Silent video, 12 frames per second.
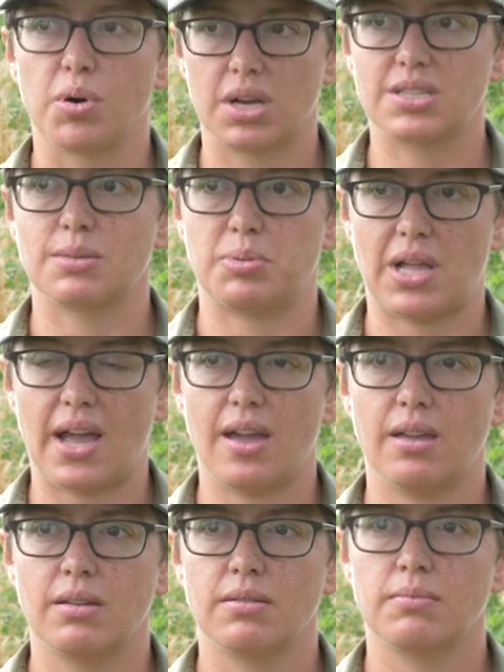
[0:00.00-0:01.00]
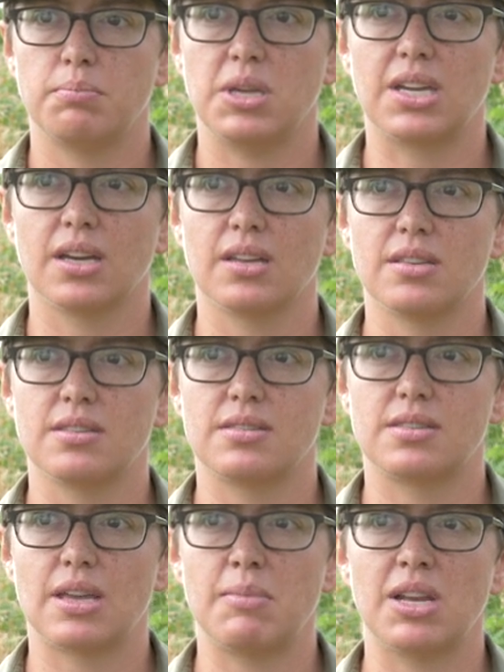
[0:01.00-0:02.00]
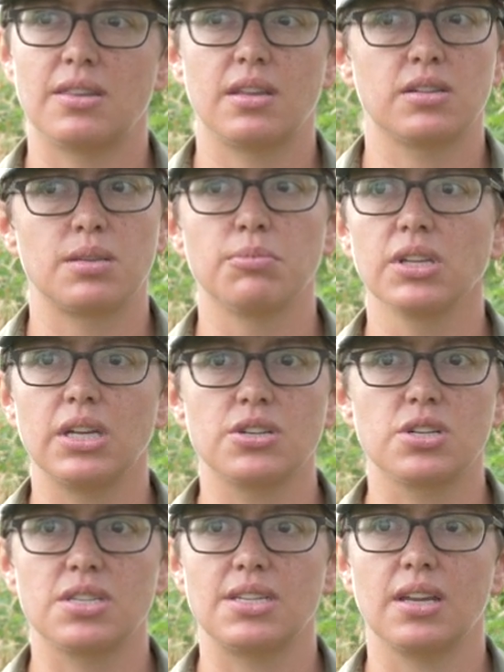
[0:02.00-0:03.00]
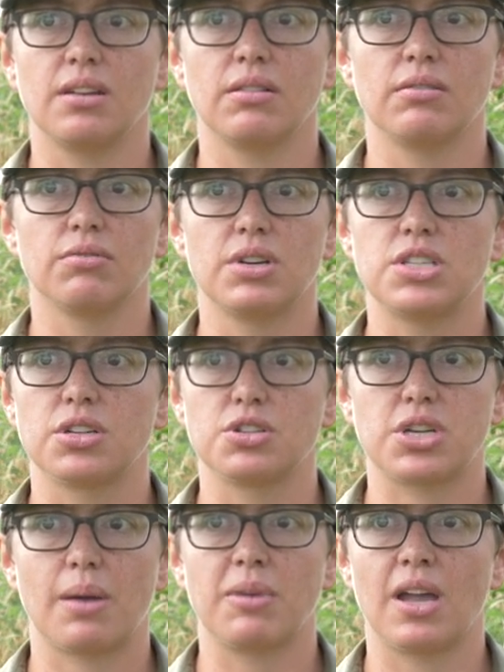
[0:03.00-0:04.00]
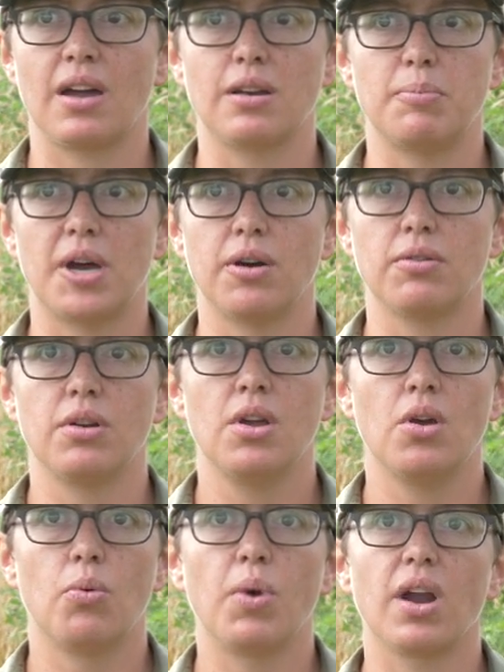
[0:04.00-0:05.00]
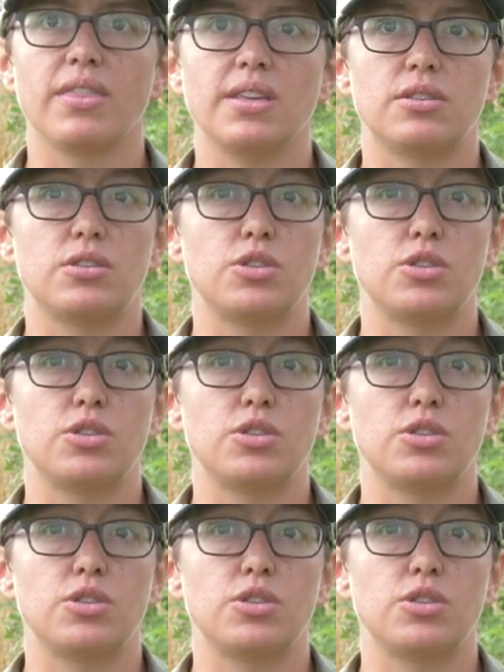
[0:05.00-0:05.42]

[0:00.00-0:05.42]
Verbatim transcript: pork supply because, I mean, there's some really interesting research coming out about where these